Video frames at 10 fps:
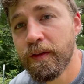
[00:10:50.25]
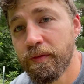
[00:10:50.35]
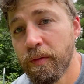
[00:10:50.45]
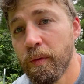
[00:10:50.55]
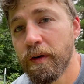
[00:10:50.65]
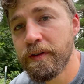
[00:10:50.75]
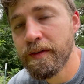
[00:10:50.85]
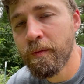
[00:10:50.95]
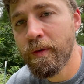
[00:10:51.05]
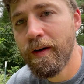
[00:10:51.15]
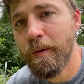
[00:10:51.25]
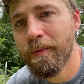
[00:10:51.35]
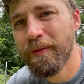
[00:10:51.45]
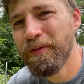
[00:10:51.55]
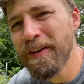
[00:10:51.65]
foraging well.
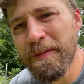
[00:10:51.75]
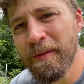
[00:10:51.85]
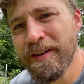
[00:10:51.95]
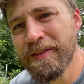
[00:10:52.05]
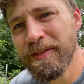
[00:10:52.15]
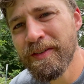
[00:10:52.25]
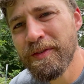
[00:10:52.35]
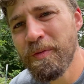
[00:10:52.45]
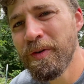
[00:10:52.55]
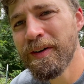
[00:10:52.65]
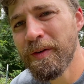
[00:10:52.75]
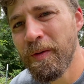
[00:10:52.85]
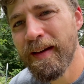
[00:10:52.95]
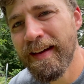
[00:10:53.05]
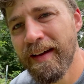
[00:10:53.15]
The Freedom Ranger, you wouldn't
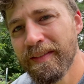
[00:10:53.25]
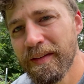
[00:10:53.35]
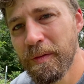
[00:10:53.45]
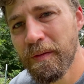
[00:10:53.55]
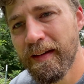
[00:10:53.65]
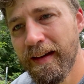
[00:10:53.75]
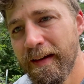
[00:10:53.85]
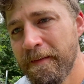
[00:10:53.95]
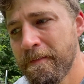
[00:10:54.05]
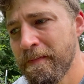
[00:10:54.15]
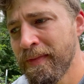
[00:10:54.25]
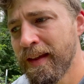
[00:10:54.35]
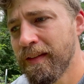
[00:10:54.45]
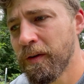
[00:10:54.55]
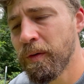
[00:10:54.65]
quite have to do that.
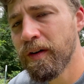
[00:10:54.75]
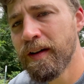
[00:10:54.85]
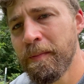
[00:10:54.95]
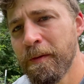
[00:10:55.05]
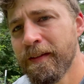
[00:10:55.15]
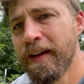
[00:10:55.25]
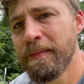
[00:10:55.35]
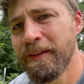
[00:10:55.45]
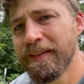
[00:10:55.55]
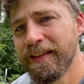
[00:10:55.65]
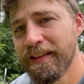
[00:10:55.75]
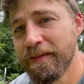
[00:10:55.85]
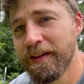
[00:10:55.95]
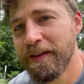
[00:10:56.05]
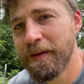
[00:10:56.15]
There were a couple times you'll see in the
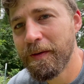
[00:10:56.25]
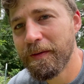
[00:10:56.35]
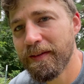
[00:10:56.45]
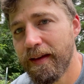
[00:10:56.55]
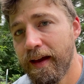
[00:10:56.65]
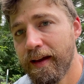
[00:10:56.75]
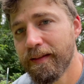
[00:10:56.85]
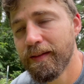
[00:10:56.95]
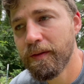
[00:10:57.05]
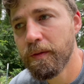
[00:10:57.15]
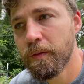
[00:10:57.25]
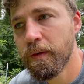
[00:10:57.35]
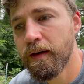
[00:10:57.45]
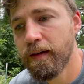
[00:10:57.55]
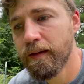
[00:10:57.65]
videos I had
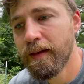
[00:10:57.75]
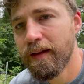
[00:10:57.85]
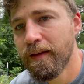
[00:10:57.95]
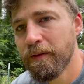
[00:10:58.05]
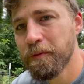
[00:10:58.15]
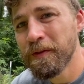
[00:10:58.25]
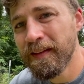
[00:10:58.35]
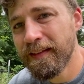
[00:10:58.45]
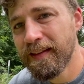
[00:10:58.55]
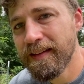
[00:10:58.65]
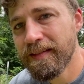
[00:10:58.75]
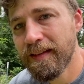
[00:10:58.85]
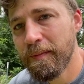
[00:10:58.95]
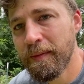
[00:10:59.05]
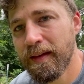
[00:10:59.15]
to really teach
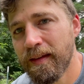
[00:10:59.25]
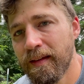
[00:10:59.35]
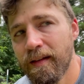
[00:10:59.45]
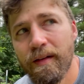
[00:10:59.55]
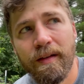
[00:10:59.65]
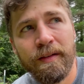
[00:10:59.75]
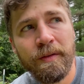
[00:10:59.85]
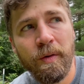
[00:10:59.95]
them to get, you know,